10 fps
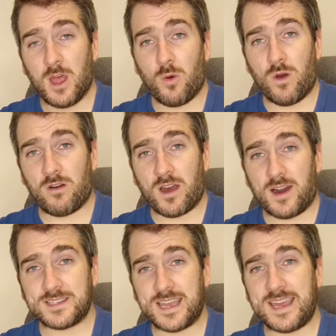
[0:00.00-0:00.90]
Well
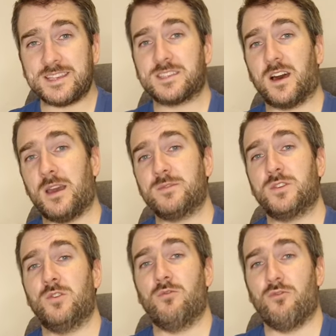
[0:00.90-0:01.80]
guys, it is time
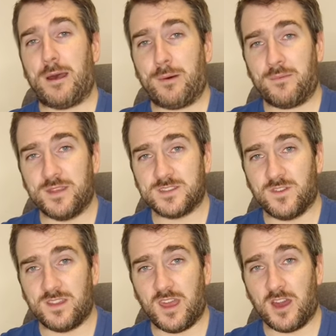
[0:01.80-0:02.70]
to wrap up this
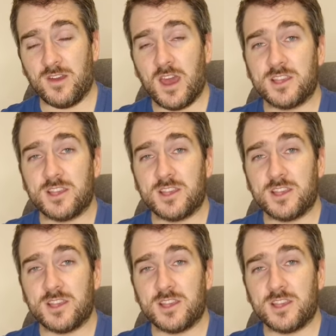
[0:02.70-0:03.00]
video.